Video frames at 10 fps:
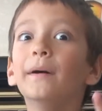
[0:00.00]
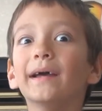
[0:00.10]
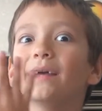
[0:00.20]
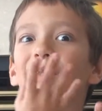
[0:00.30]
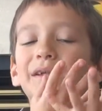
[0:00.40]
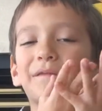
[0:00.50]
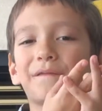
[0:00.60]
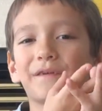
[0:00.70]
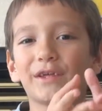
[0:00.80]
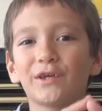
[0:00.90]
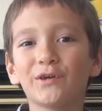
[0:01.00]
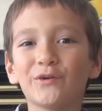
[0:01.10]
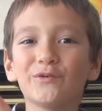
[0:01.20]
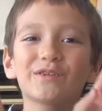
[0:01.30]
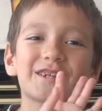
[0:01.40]
but in the
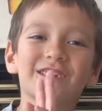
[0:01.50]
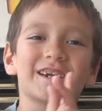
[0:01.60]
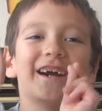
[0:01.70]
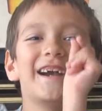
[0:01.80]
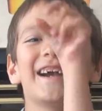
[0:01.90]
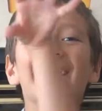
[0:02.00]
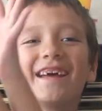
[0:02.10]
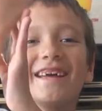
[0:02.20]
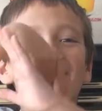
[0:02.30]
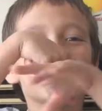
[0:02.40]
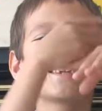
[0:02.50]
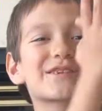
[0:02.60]
future, they